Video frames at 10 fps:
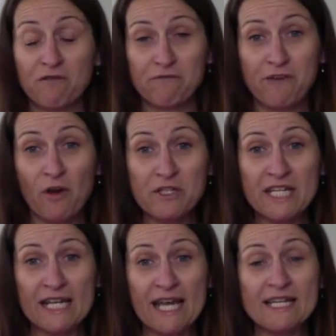Floating
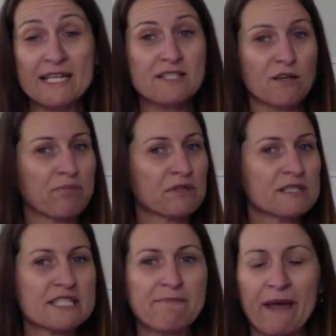letters or poorly
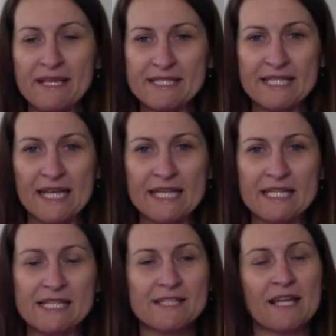spaced
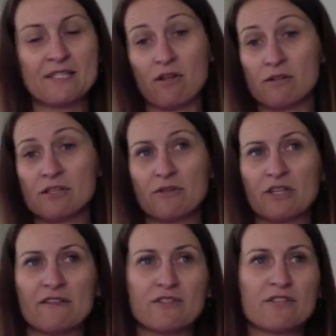letters, that also
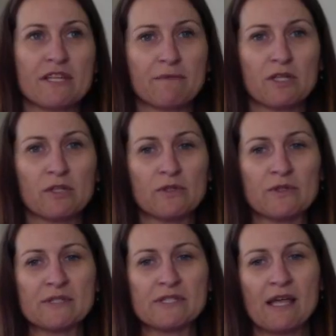gives you some
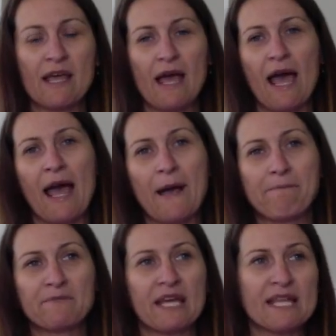clues.
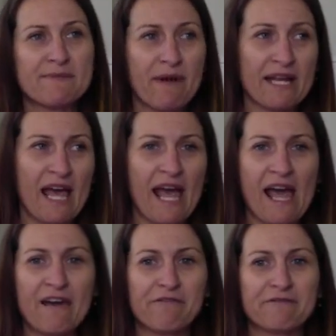Kids might
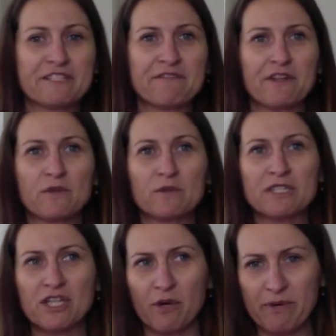have difficulty
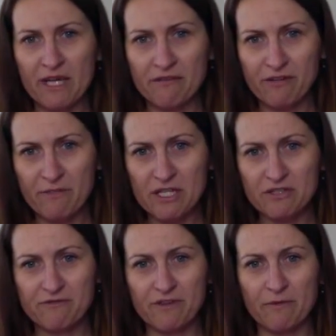copying information
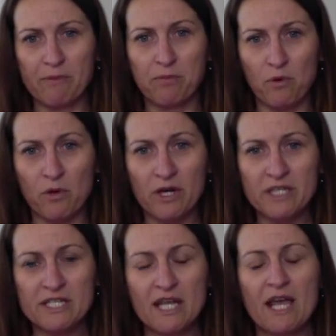from the board,